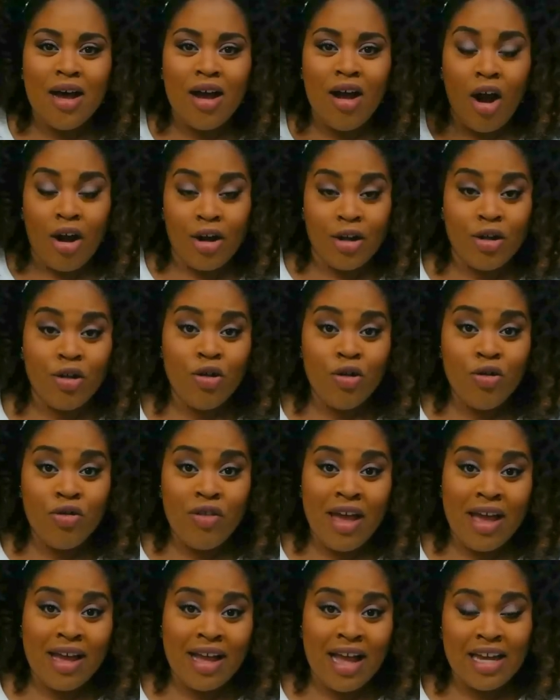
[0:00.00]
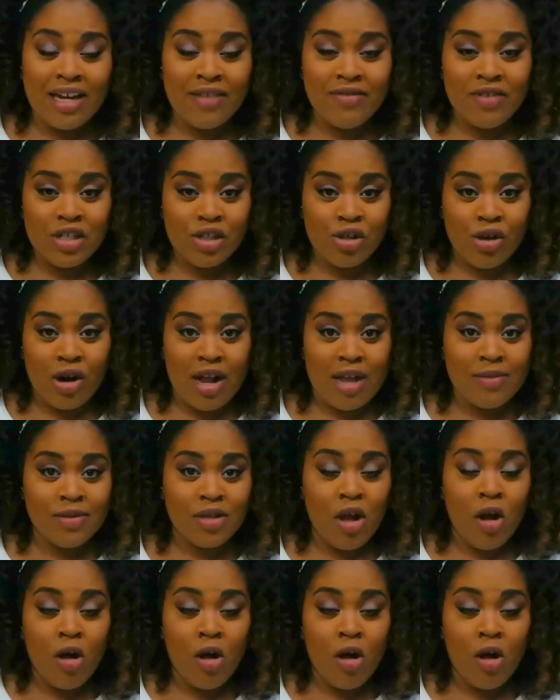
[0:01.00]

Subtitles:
article that kind of describes